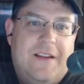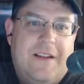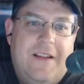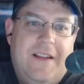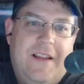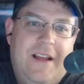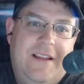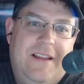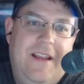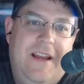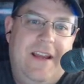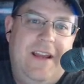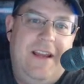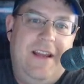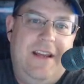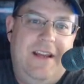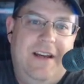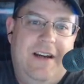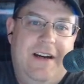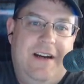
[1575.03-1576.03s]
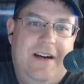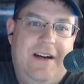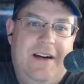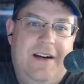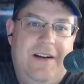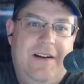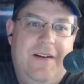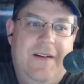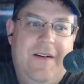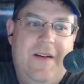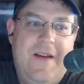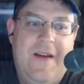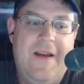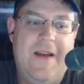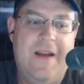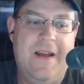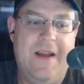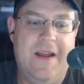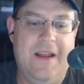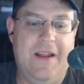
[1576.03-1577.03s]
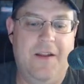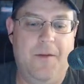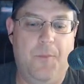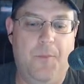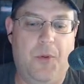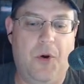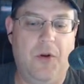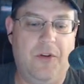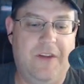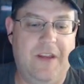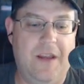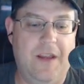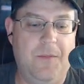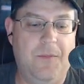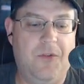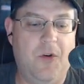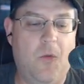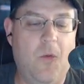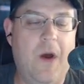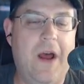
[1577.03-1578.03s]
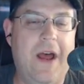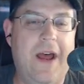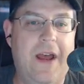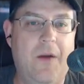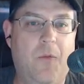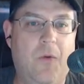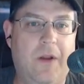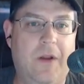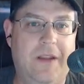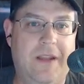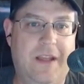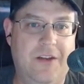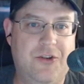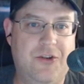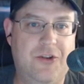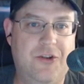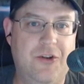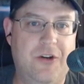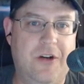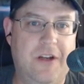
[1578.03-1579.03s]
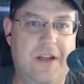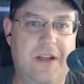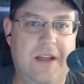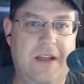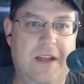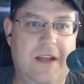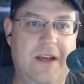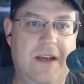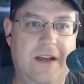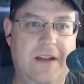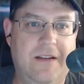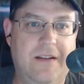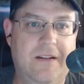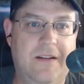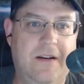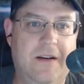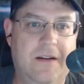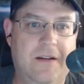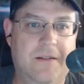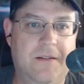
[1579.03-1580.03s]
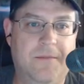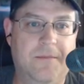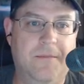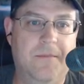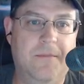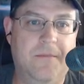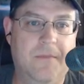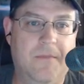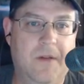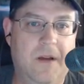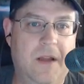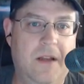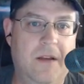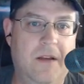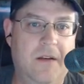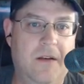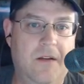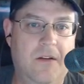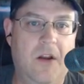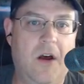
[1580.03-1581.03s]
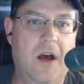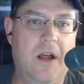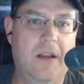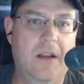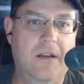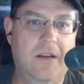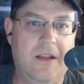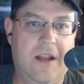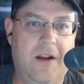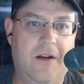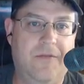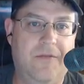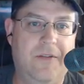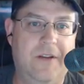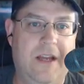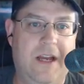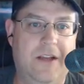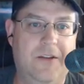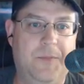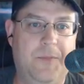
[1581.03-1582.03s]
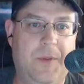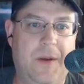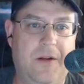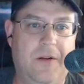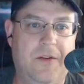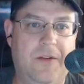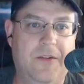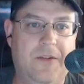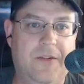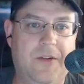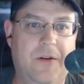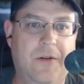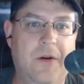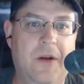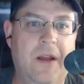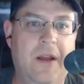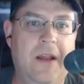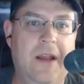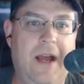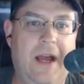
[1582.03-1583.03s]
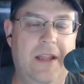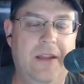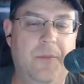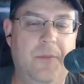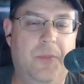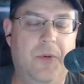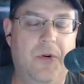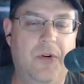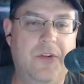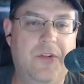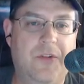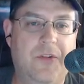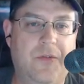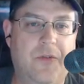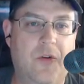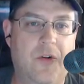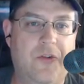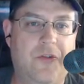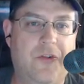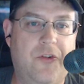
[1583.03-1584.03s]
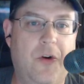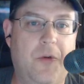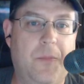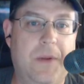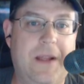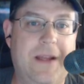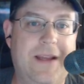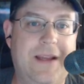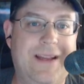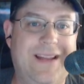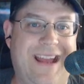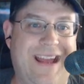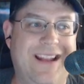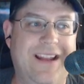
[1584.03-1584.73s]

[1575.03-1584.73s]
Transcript: that they put teams away when they should and not let off the gas pedal. So, and the Bruins, of course, don't play again